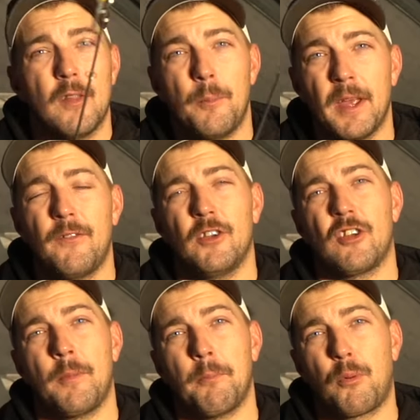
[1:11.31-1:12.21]
The big fish
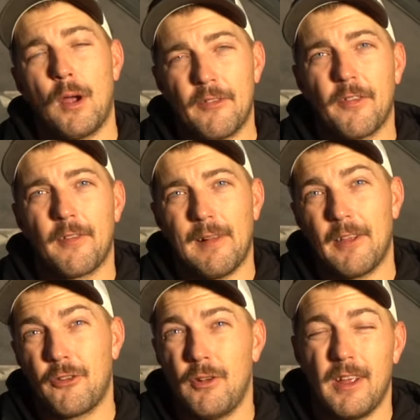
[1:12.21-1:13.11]
have been present the
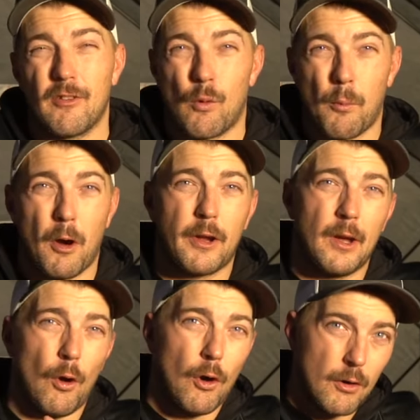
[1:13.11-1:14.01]
last two days and we're
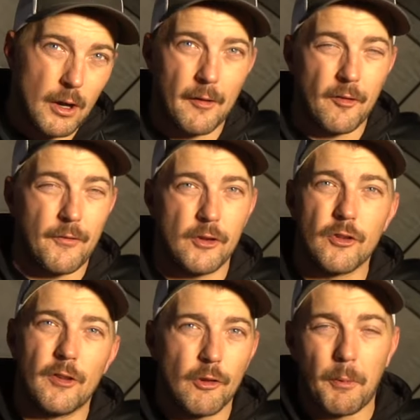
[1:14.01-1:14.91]
marking all kinds of fish
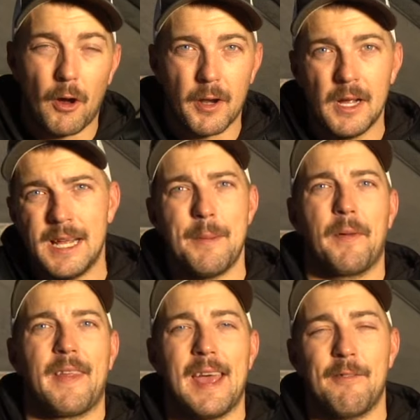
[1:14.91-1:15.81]
in this spot,
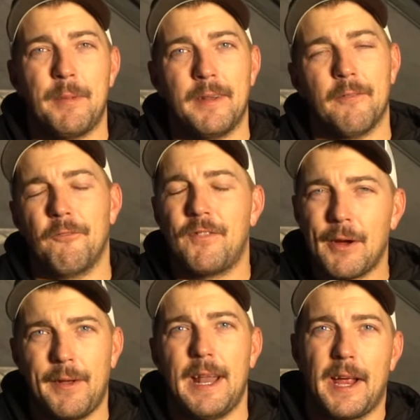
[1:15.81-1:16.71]
but they have been
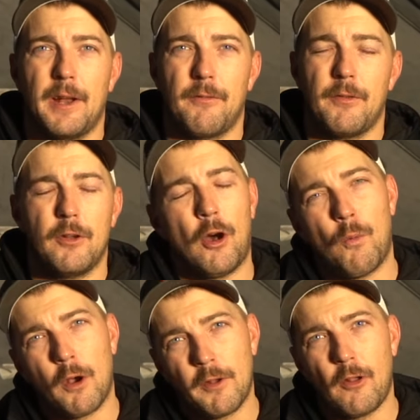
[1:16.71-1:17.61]
very negative. Not
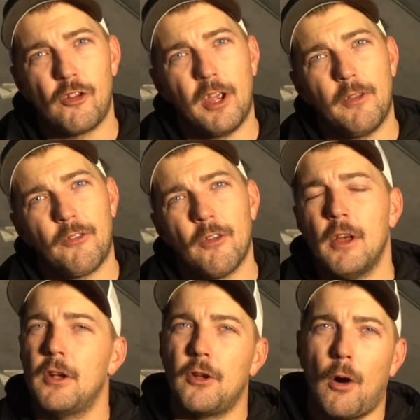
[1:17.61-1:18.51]
wanting to chase,
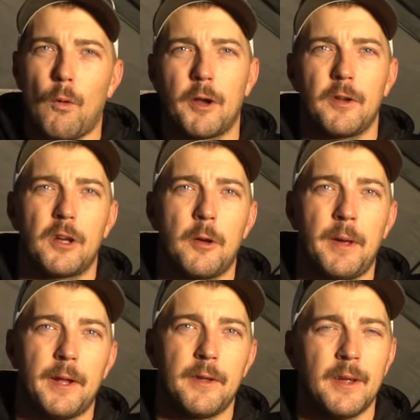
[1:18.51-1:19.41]
not wanting to
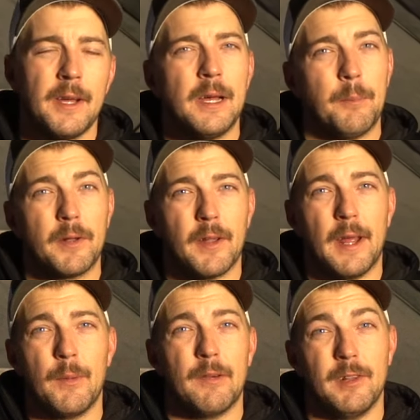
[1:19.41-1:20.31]
commit, but
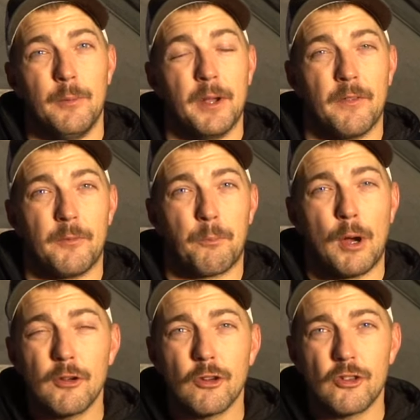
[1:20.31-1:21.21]
today we have a little bit of a
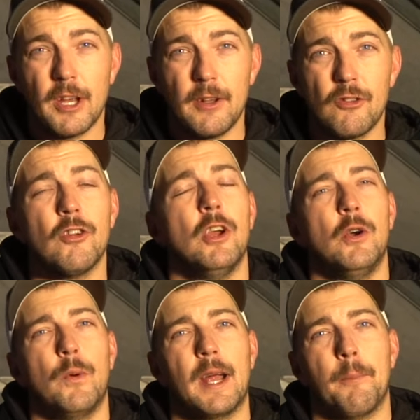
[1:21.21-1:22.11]
pressure change.
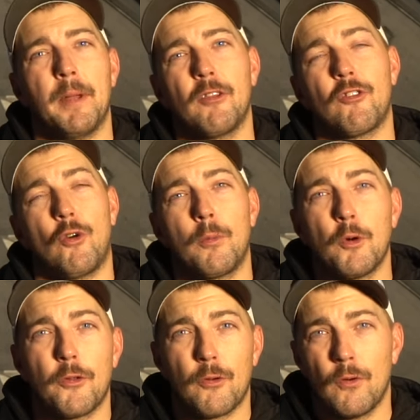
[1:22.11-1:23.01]
We had a big storm
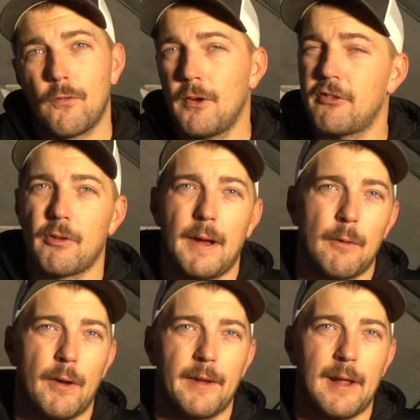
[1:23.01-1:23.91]
go through, freezing rain
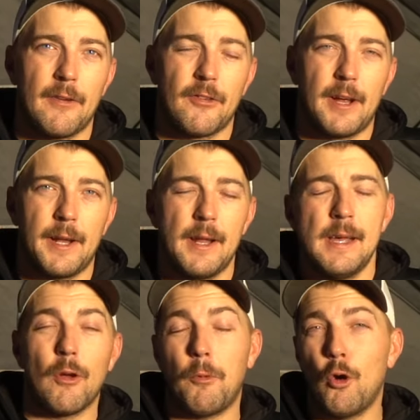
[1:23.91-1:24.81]
and rain last night.
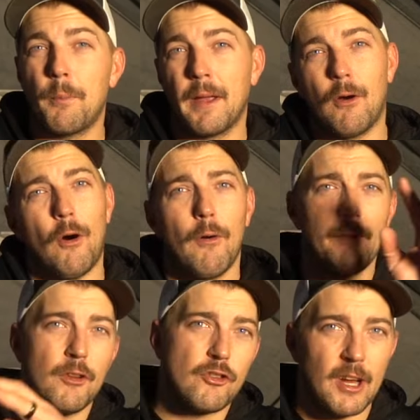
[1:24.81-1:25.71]
So I'm hoping all
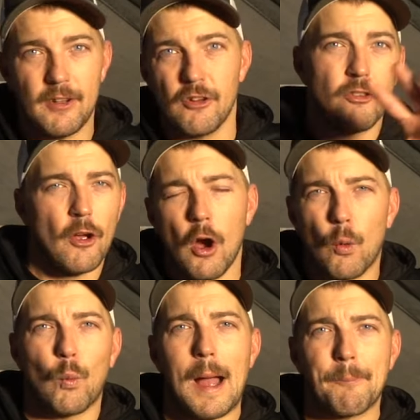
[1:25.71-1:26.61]
these changes
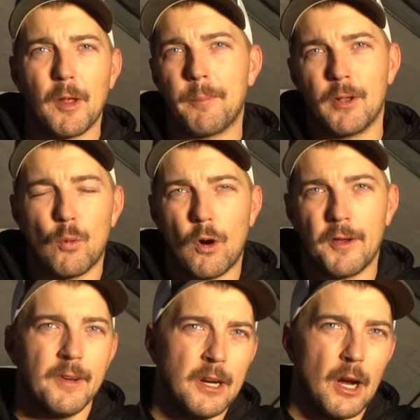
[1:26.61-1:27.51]
wrapped up into
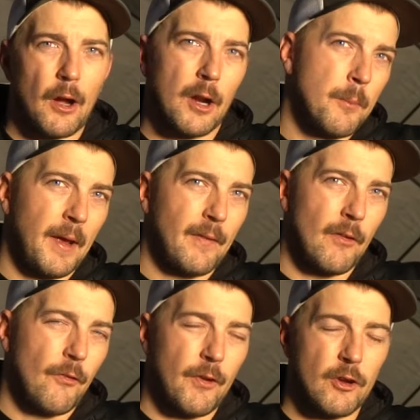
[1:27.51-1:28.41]
one are gonna make
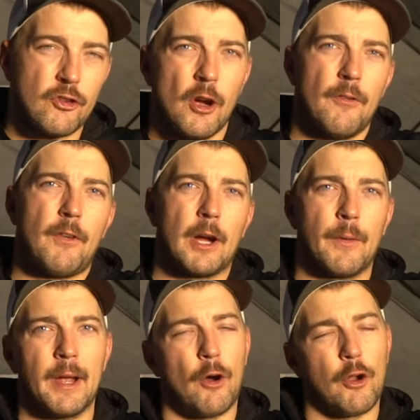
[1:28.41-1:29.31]
these fish
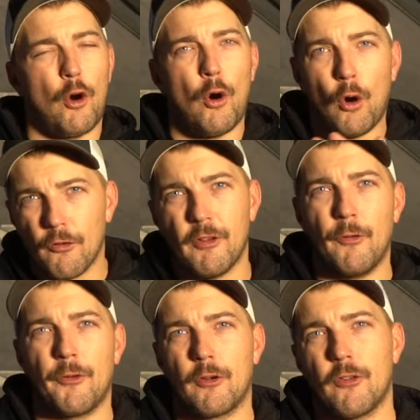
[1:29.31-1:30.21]
firing on all
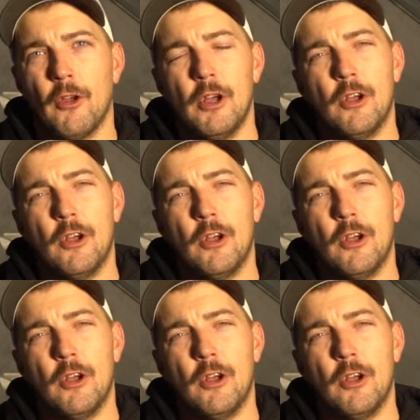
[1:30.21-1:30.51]
cylinders.